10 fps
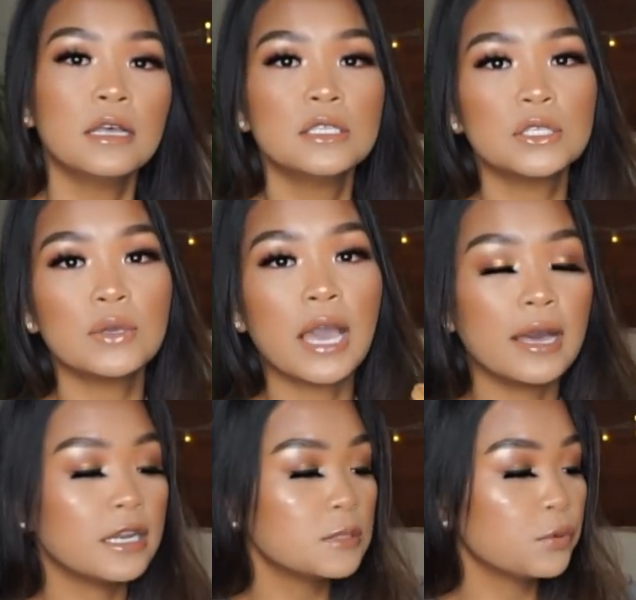So yeah,
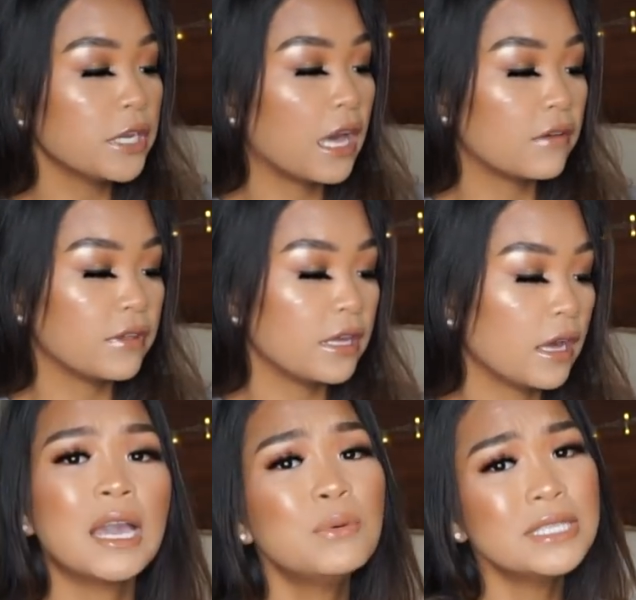it is pretty heavy.
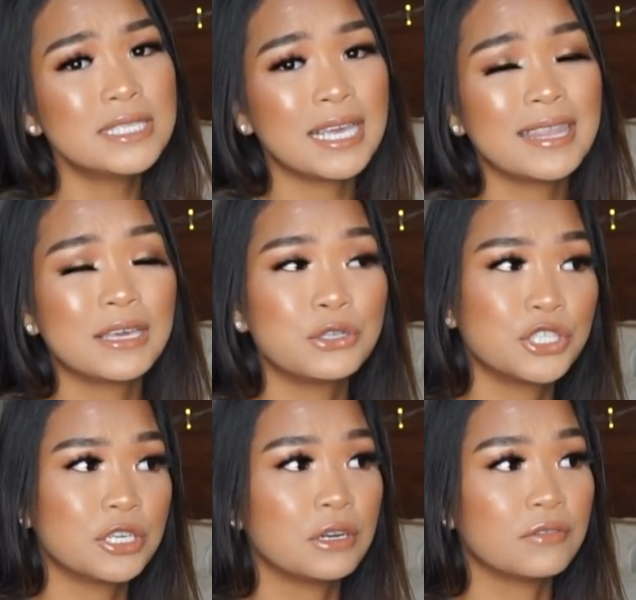I would say that you
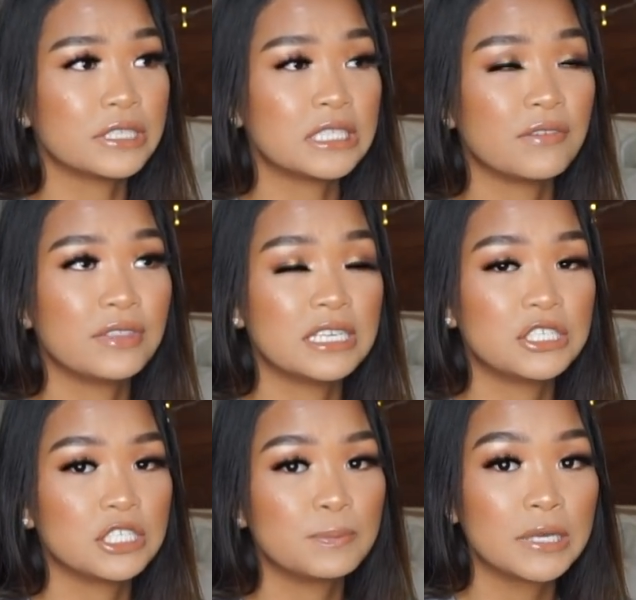shouldn't overstuff this
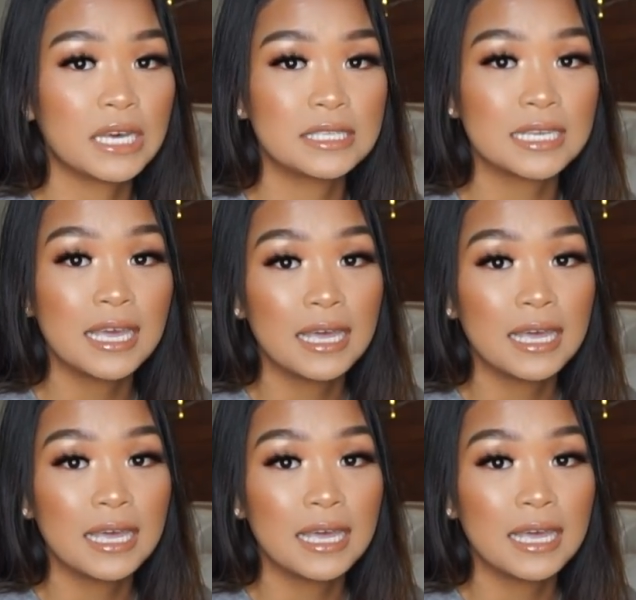just because